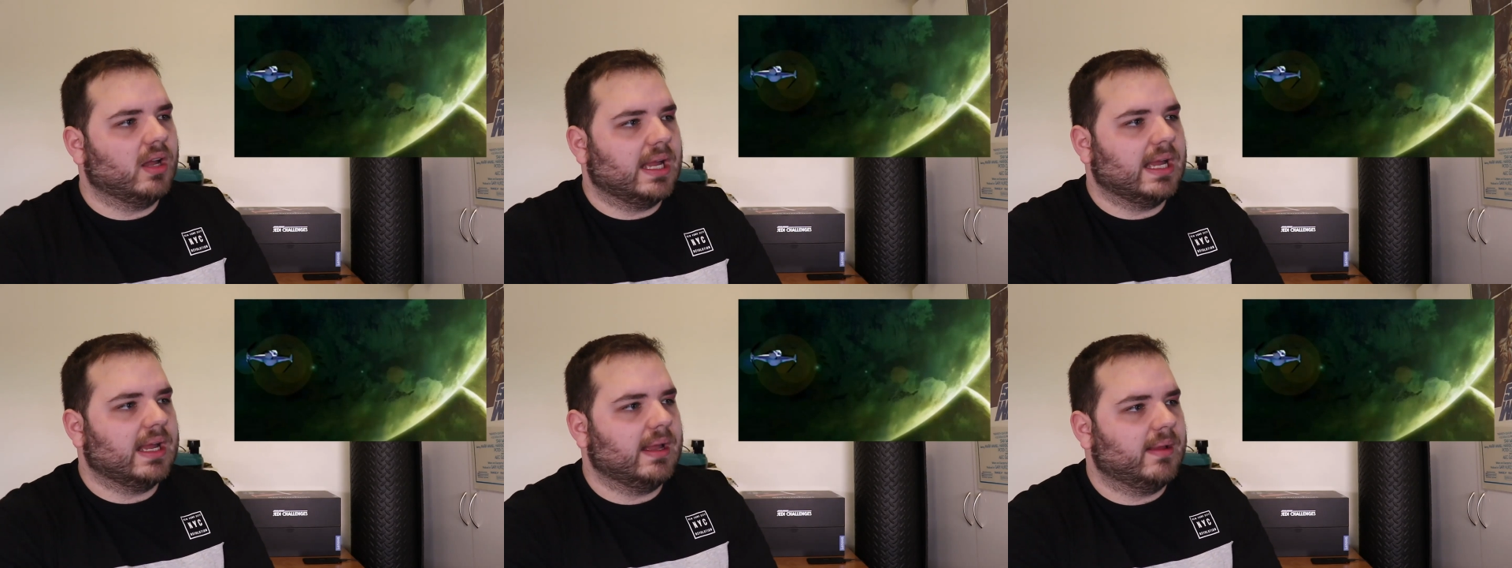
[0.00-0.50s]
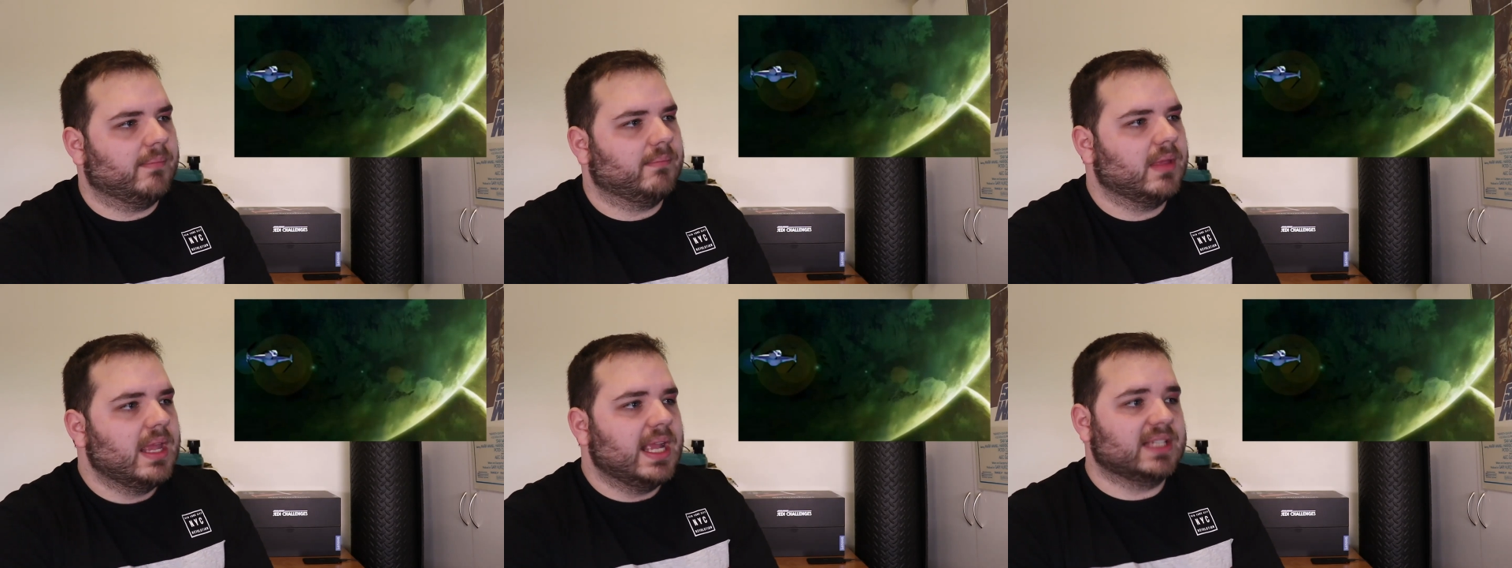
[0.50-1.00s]

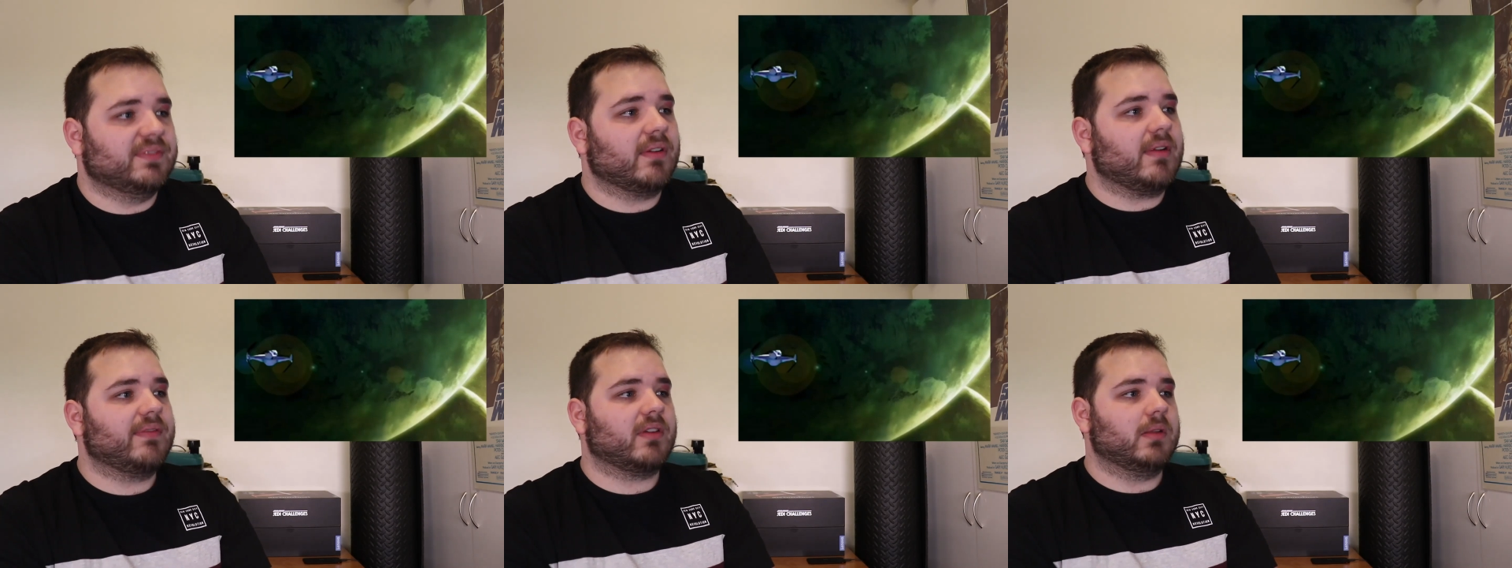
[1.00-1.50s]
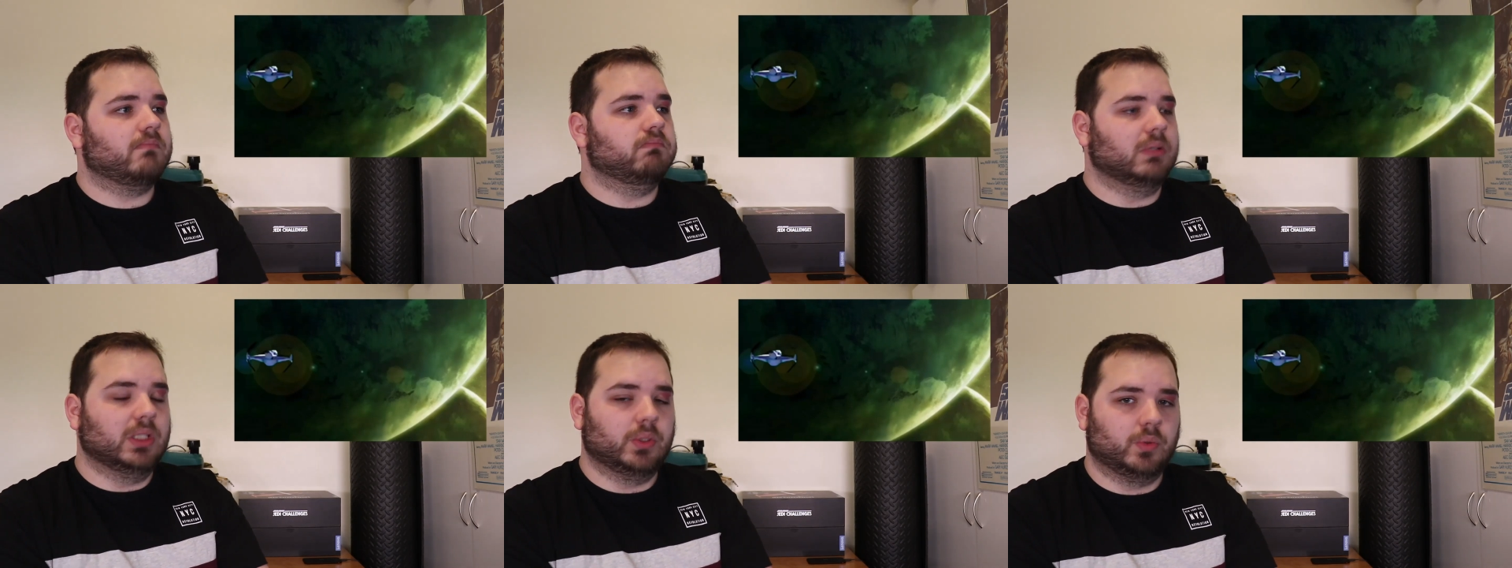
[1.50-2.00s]
it's very, very
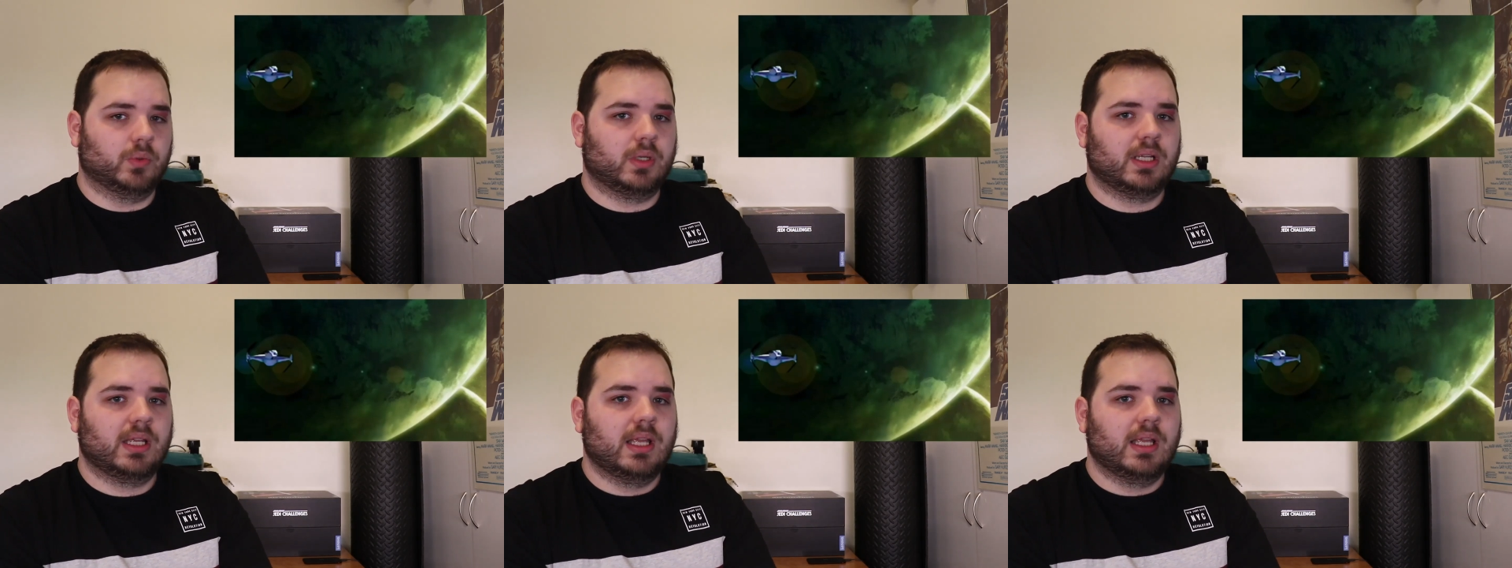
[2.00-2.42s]
blue